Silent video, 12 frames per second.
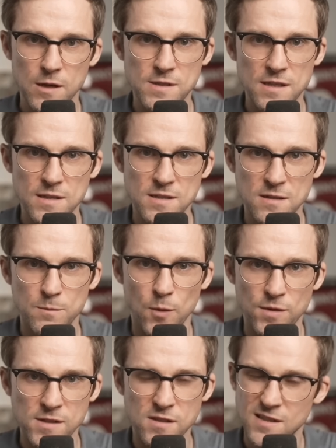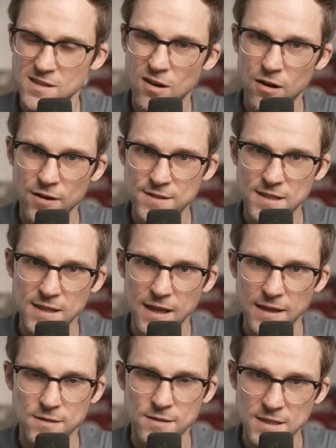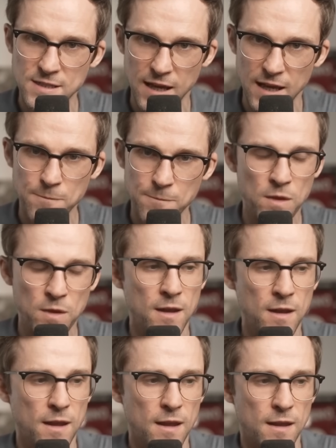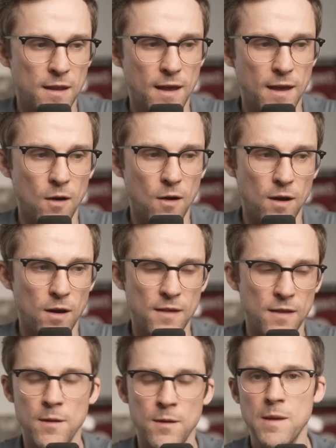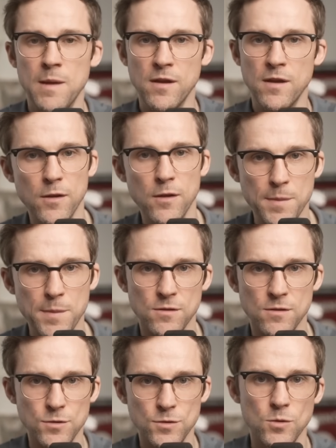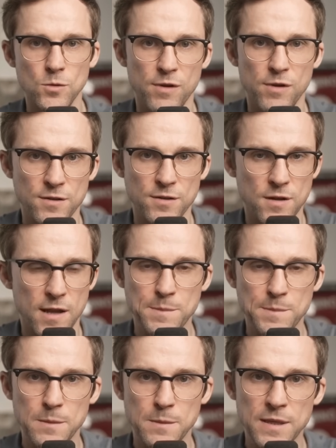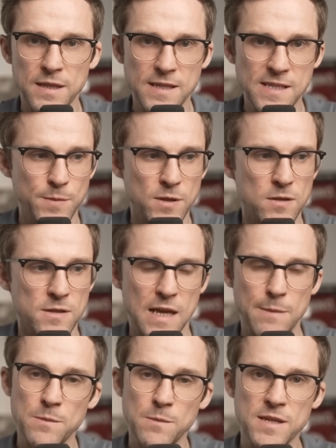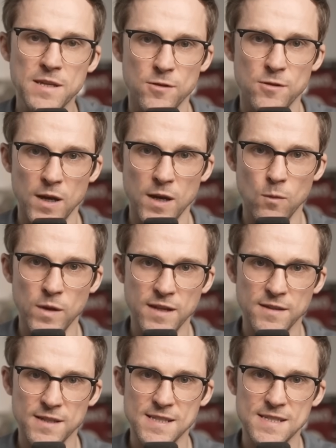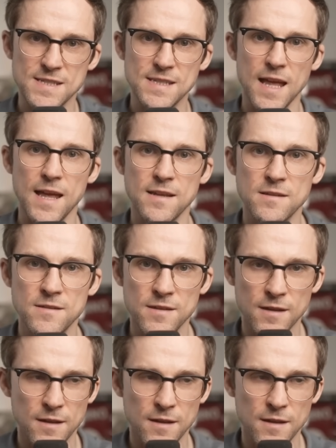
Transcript: would say this is a bonus because it's hard to get today. Now, there may be another episode I'll do around MCPs because MCPs are a way that we can extend